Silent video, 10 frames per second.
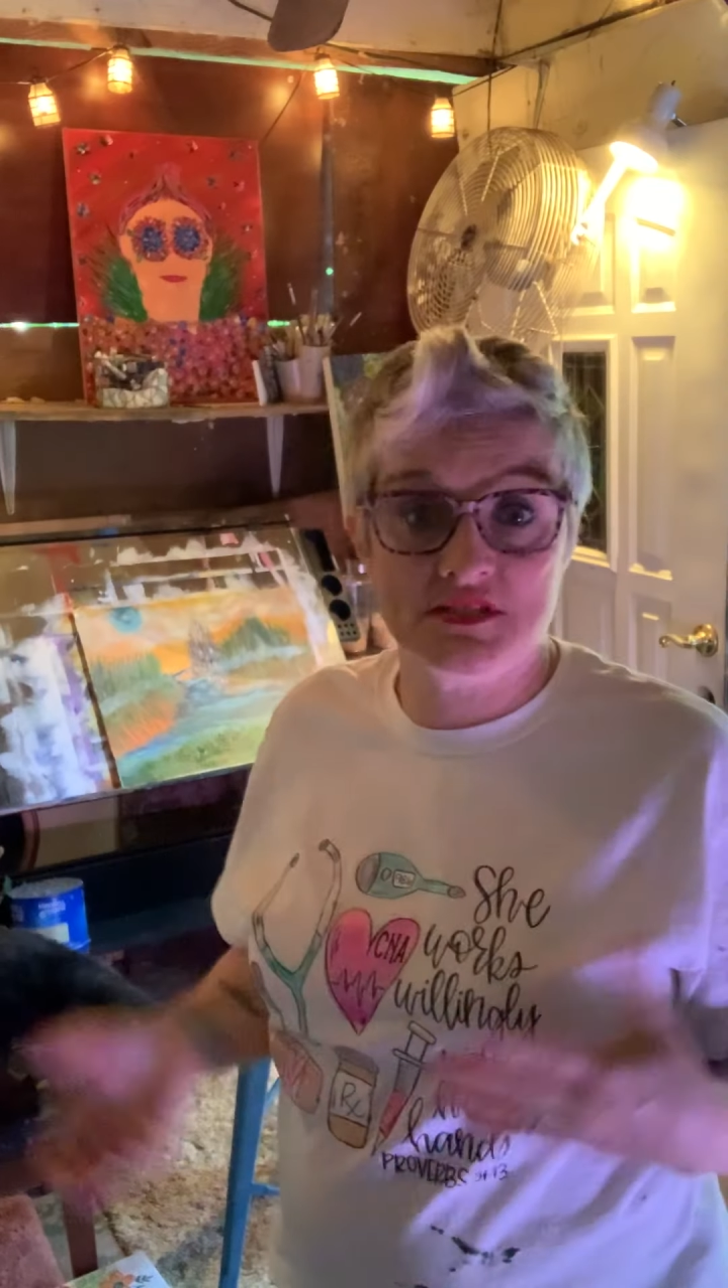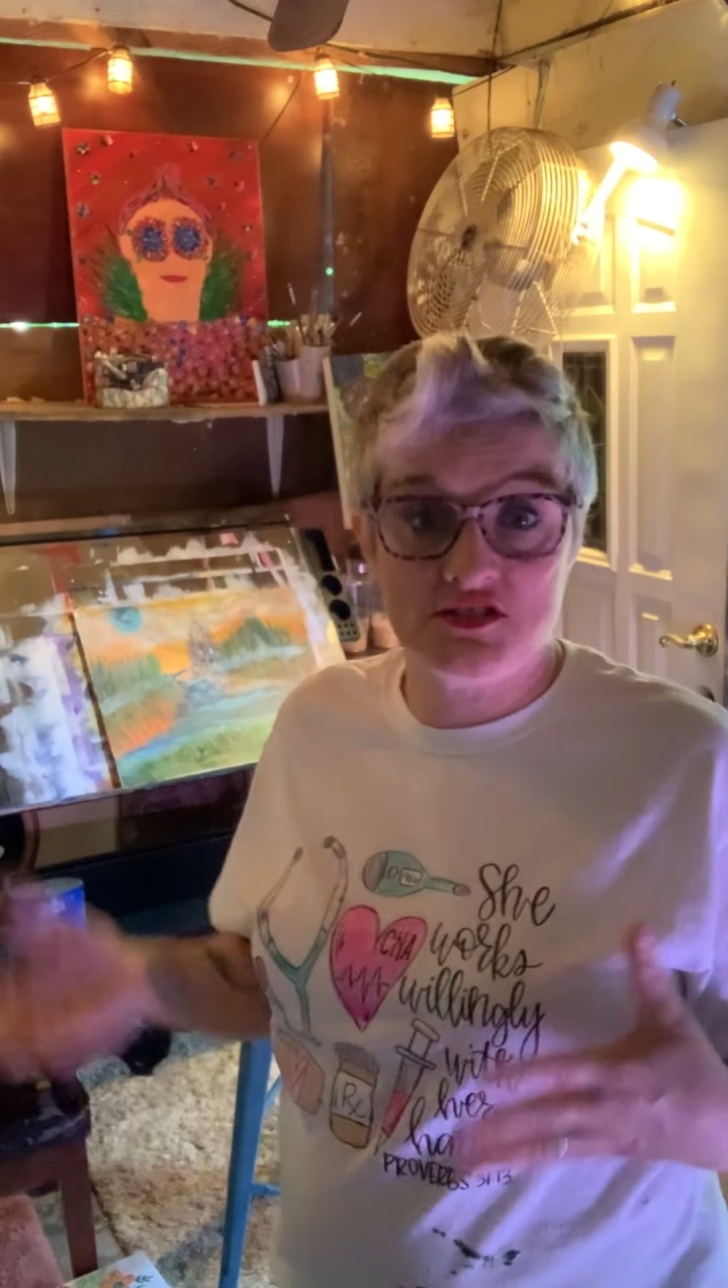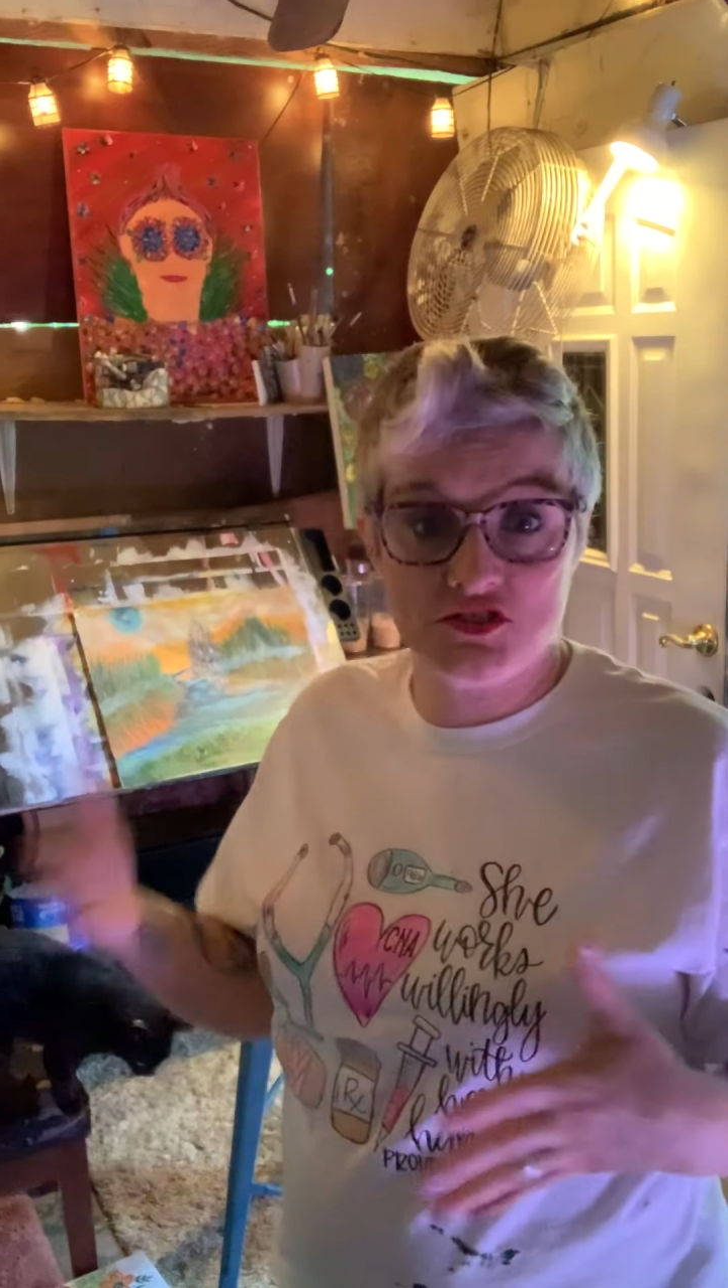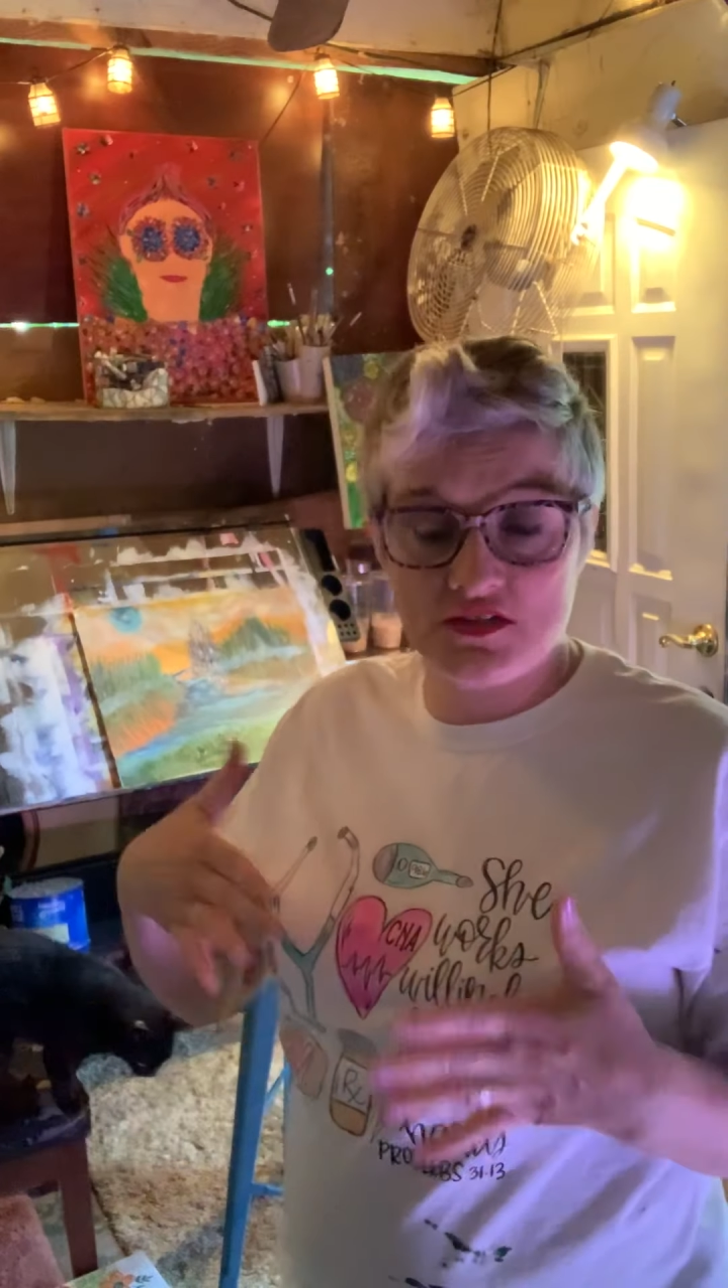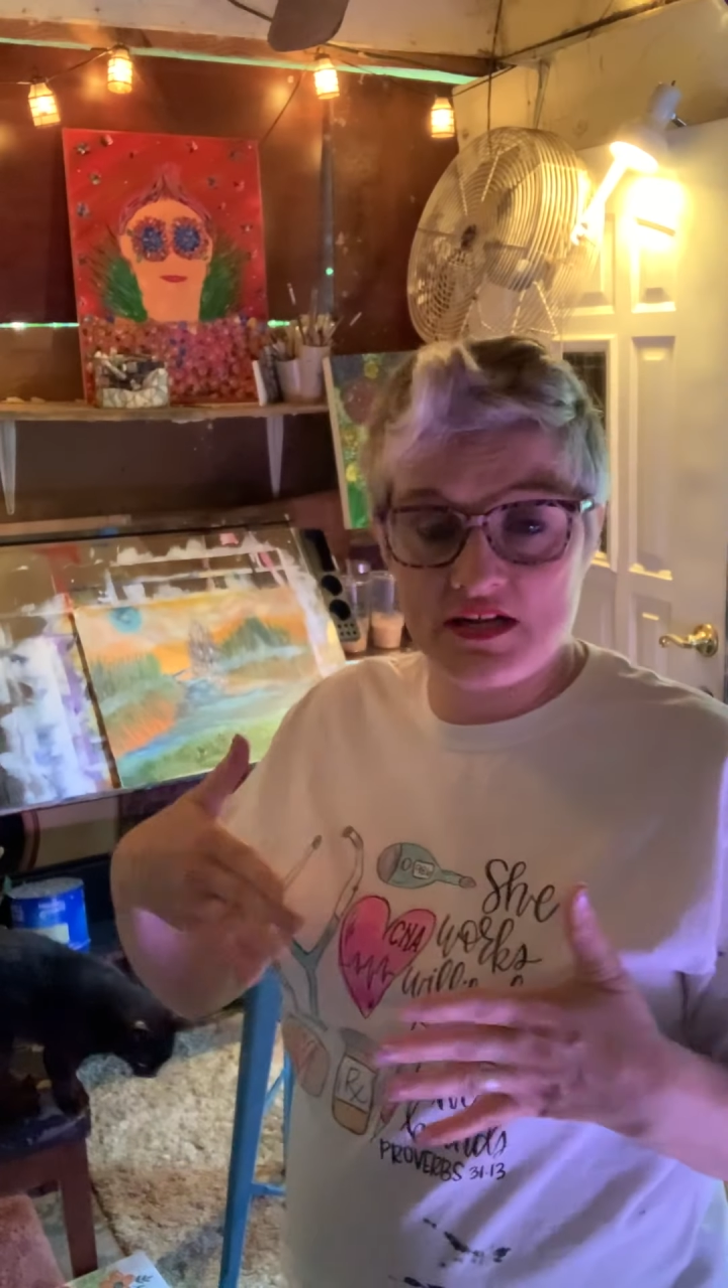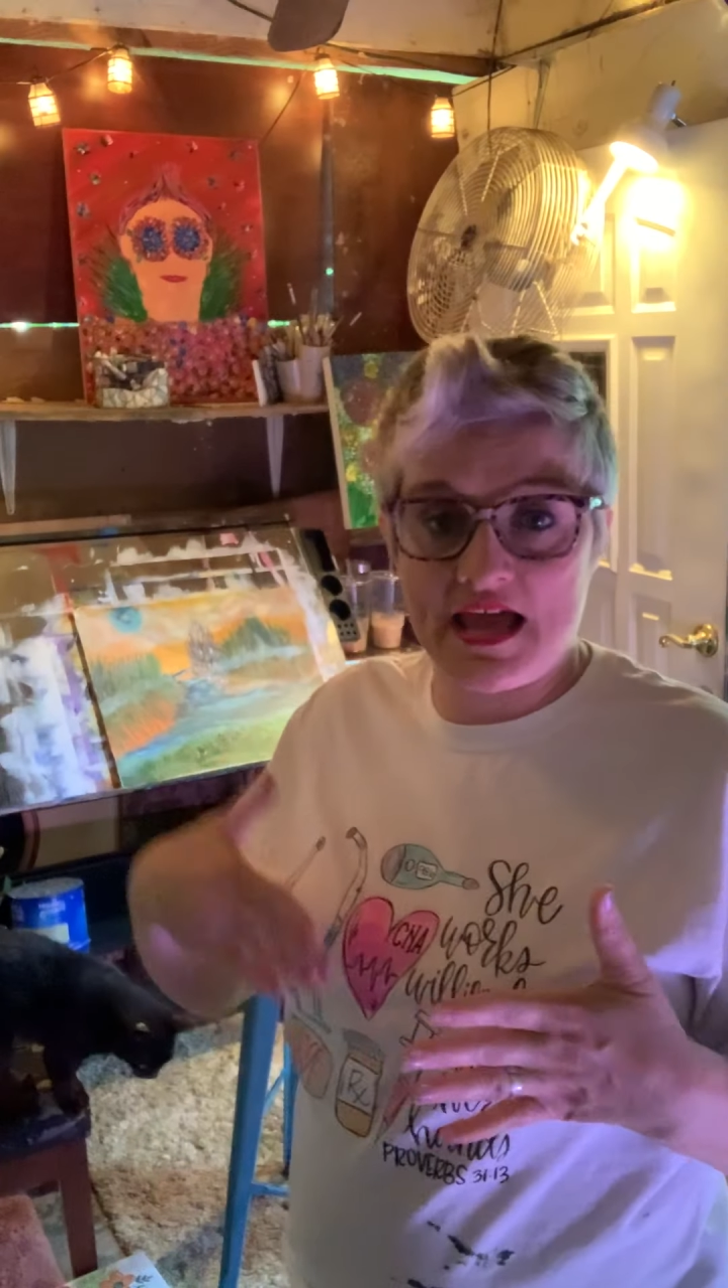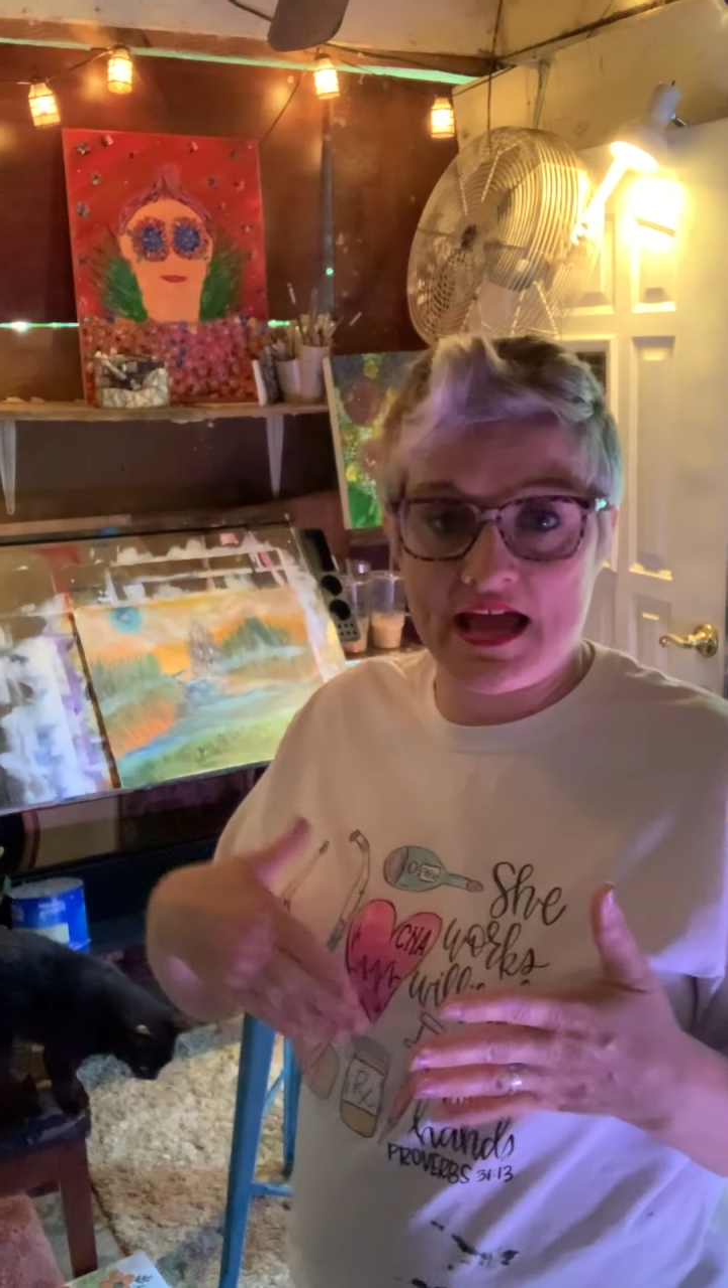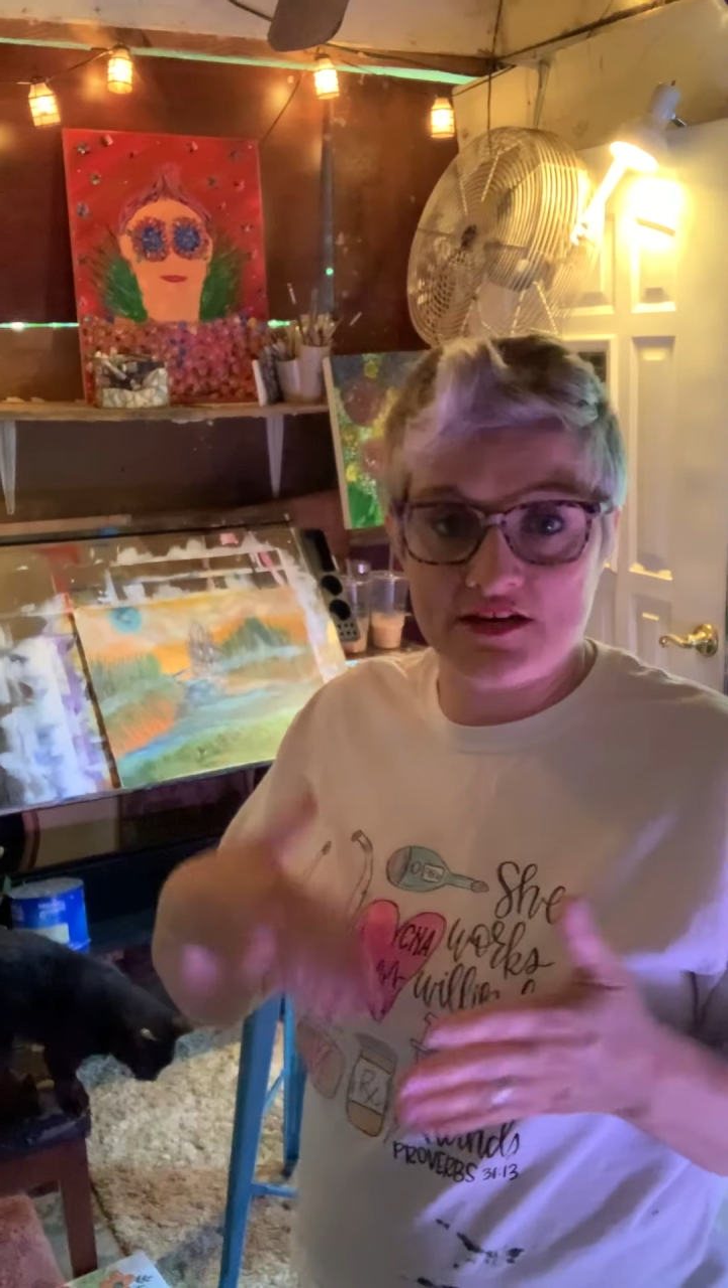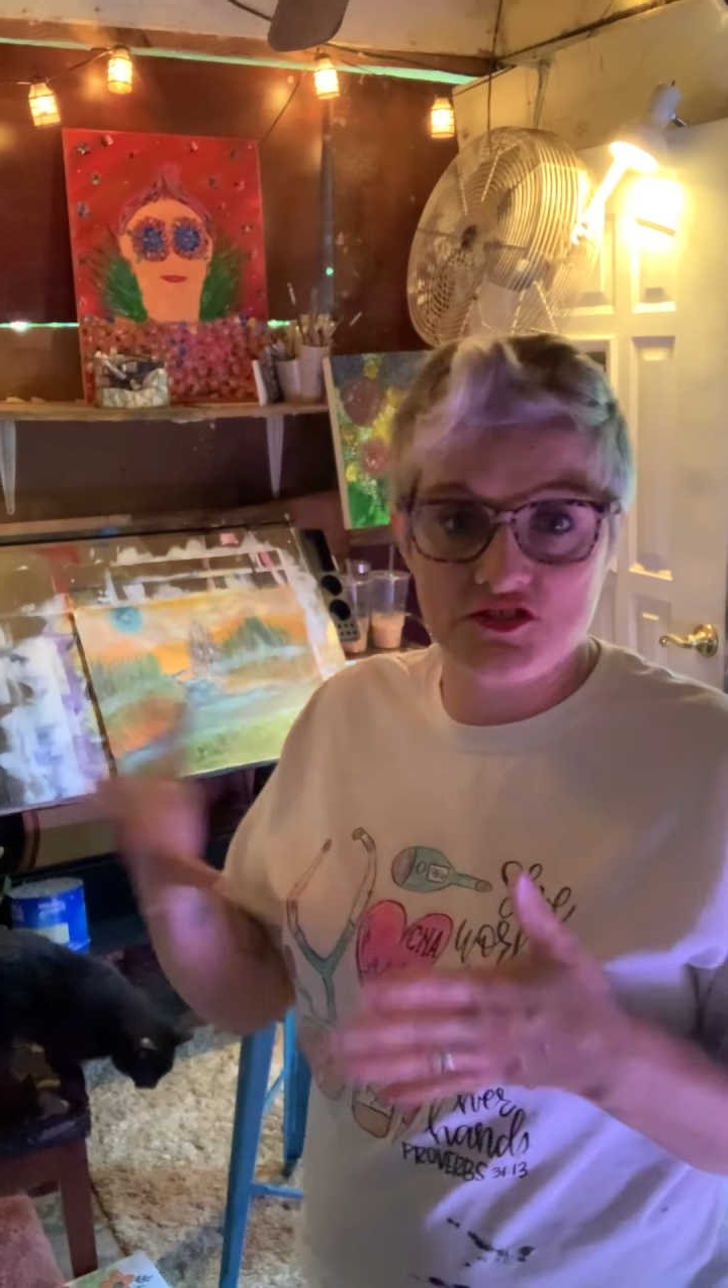that you can add